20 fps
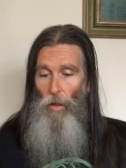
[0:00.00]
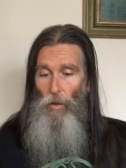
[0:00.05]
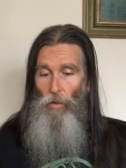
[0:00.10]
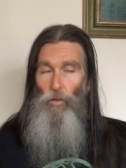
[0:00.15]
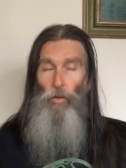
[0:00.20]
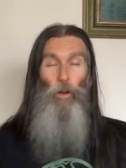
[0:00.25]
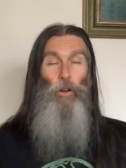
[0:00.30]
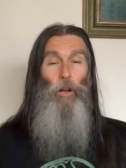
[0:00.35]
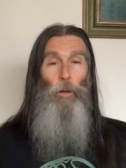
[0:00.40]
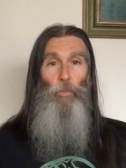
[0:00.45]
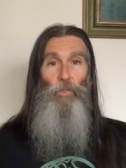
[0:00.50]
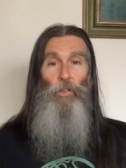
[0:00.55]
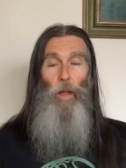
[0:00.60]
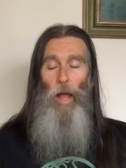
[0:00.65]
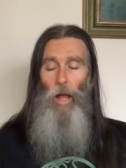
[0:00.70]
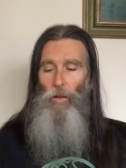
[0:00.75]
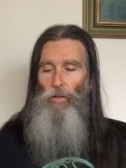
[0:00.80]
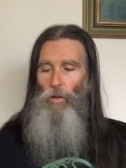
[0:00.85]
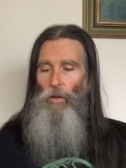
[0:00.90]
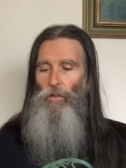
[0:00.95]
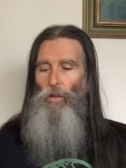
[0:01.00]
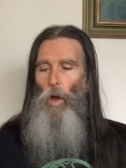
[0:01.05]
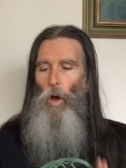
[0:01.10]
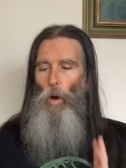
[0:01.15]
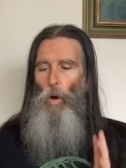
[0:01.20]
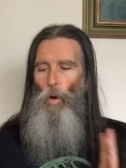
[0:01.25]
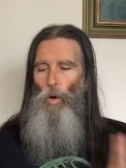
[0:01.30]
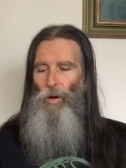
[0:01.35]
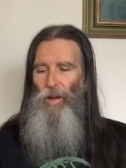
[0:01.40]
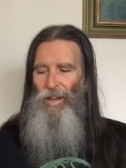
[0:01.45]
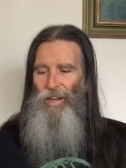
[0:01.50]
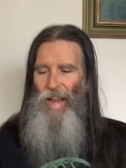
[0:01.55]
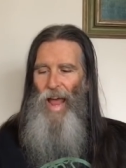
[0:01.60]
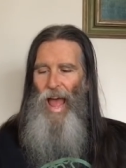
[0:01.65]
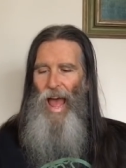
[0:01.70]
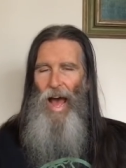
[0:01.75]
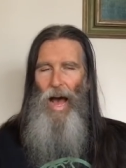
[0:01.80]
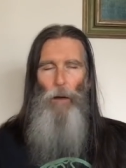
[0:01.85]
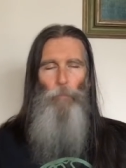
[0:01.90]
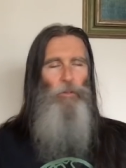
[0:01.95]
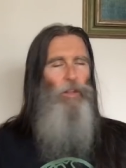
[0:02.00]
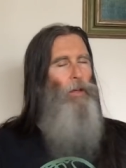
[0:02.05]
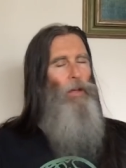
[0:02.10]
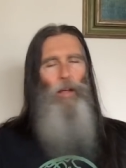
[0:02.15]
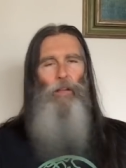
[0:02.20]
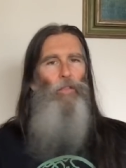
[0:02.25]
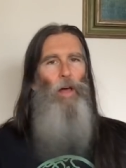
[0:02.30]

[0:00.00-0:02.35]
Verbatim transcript: circumstances or adapt.